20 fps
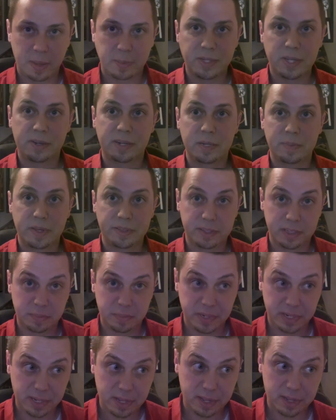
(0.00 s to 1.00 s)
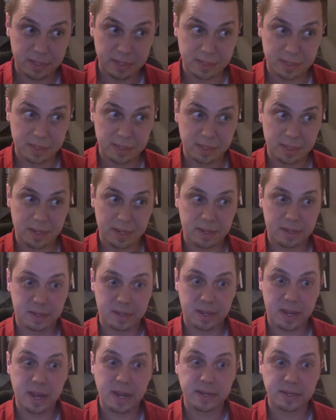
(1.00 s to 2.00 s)
talking about this because
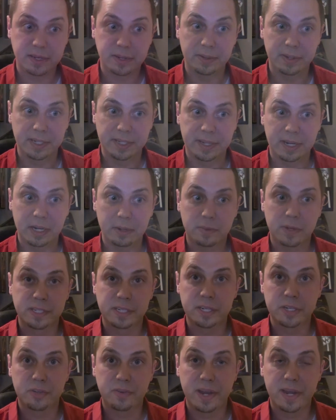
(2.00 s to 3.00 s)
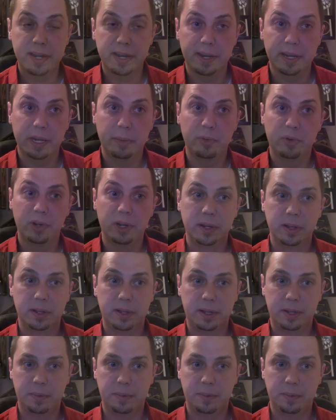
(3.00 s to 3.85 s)
I had noticed that I wasn't draining anymore.